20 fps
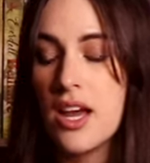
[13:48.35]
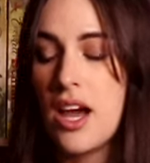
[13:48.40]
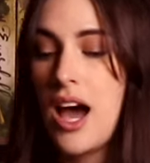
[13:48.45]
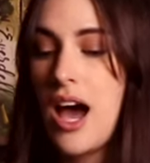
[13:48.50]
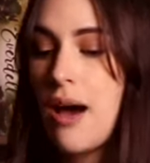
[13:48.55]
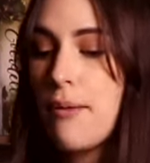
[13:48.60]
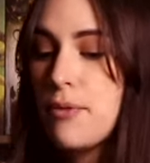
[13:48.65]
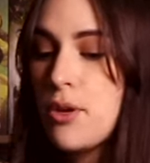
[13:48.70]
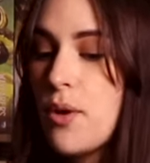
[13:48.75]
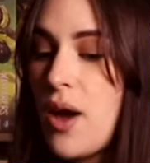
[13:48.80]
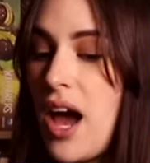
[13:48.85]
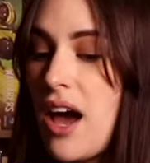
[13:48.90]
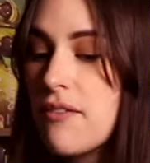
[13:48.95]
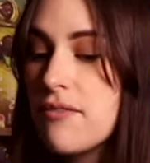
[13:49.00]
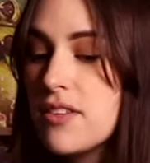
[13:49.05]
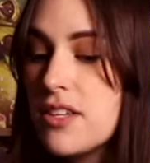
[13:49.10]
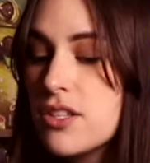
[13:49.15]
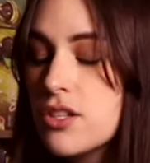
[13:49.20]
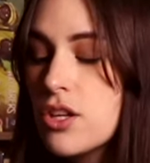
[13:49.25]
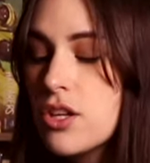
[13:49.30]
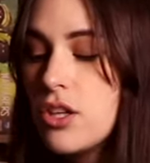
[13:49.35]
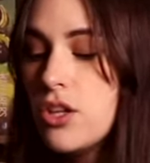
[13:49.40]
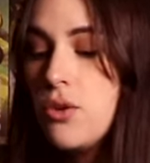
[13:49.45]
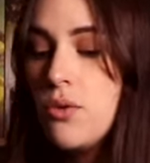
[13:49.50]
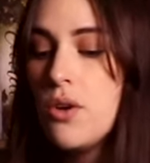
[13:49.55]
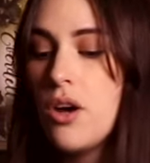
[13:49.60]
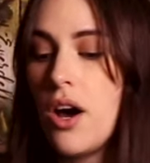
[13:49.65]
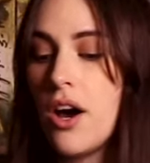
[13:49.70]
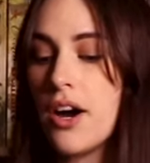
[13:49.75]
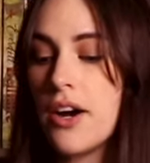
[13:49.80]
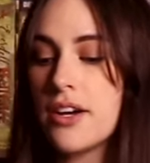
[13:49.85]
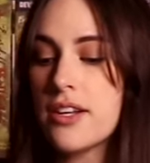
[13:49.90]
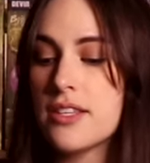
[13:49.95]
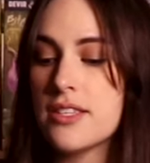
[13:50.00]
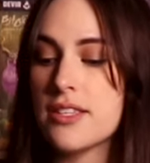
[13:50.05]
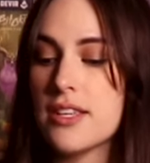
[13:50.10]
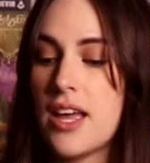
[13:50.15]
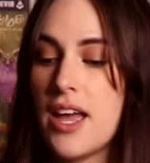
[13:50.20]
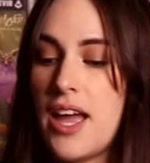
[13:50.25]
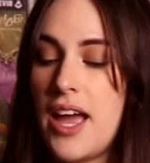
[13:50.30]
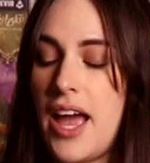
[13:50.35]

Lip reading: You have these clue cards,